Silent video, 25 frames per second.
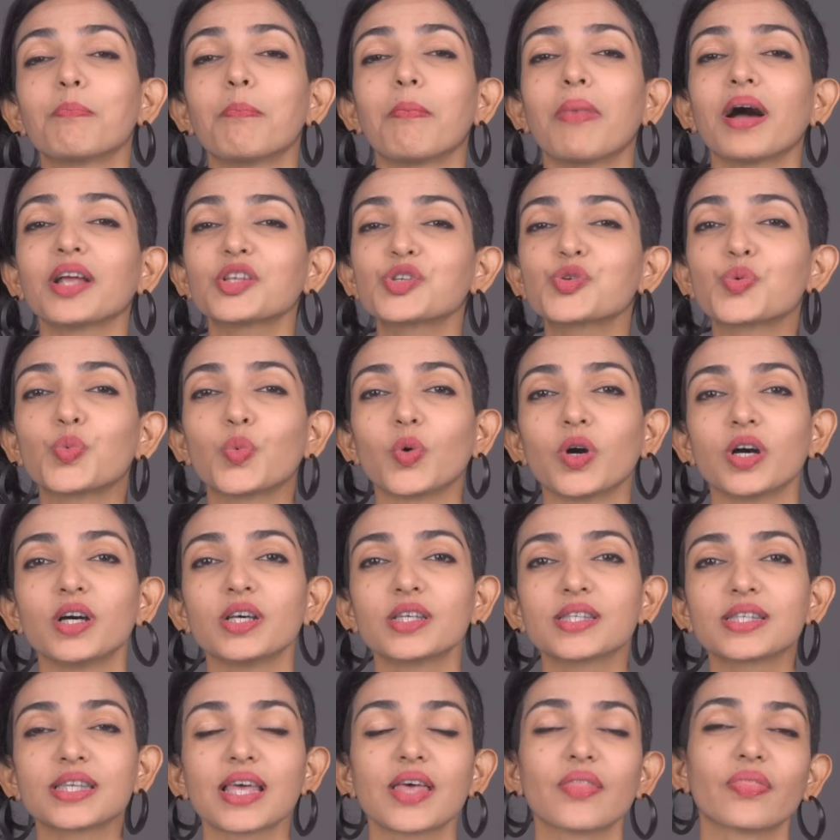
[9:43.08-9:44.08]
much
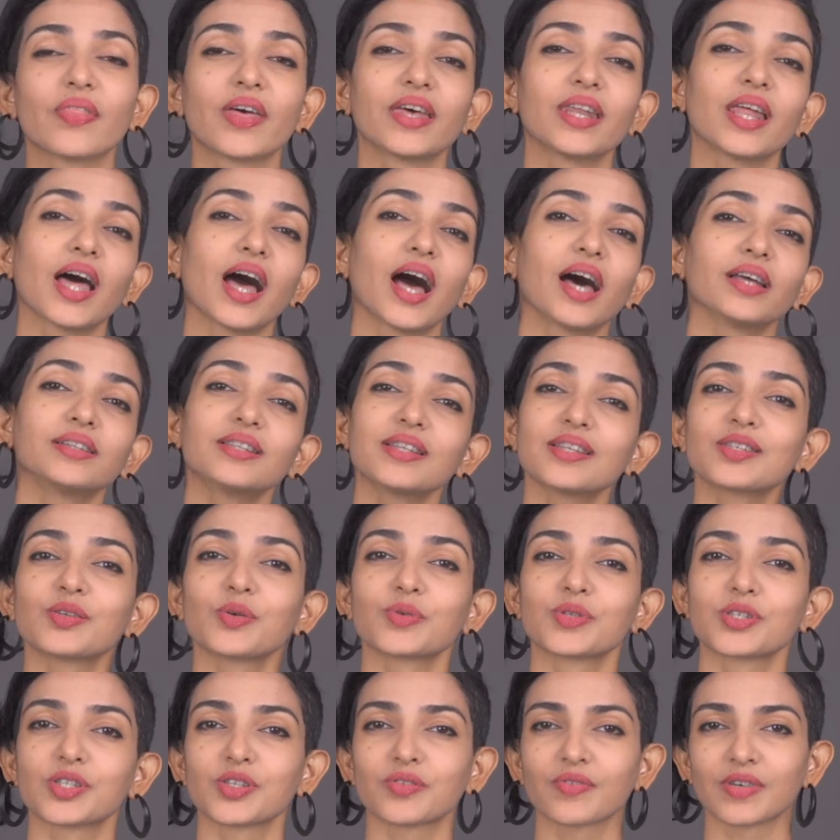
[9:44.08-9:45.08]
worse than other
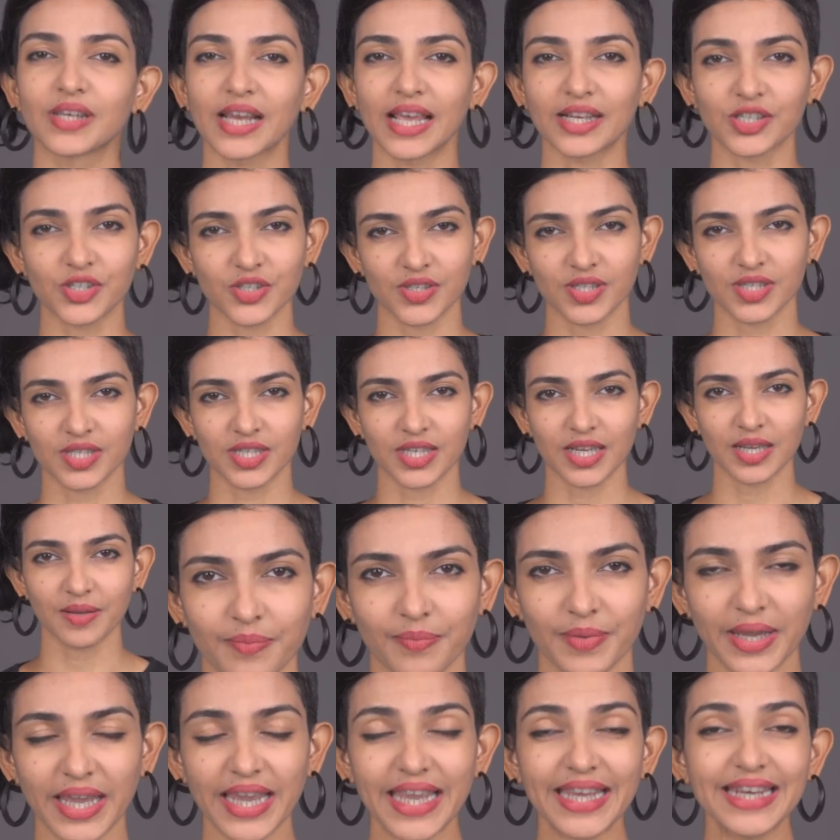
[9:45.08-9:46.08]
sources of electricity.
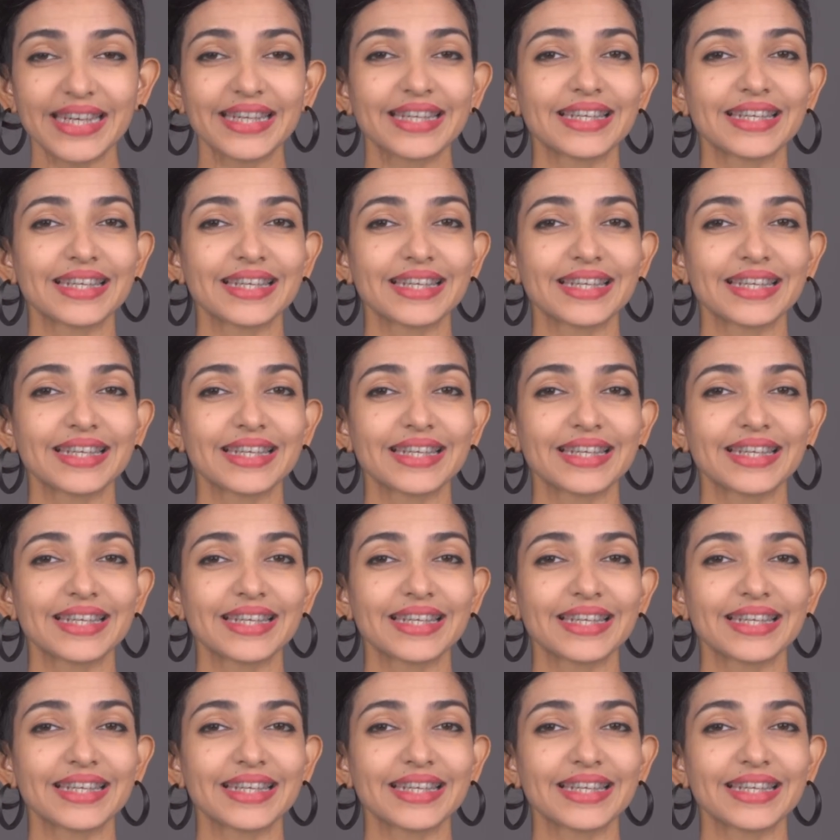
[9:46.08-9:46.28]
It